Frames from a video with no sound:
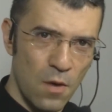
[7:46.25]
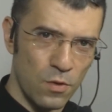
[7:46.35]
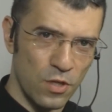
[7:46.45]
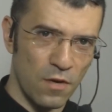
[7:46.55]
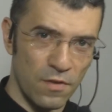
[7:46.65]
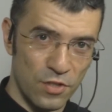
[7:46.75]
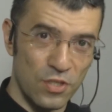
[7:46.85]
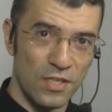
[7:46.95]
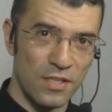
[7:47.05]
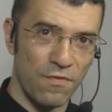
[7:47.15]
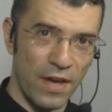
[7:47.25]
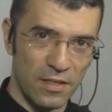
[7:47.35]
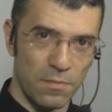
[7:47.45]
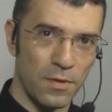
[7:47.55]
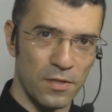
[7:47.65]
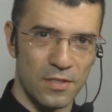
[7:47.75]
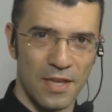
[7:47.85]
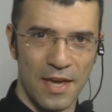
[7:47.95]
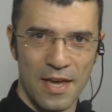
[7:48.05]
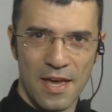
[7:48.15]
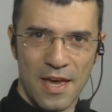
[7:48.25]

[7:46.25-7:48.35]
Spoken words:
which are just as effective, but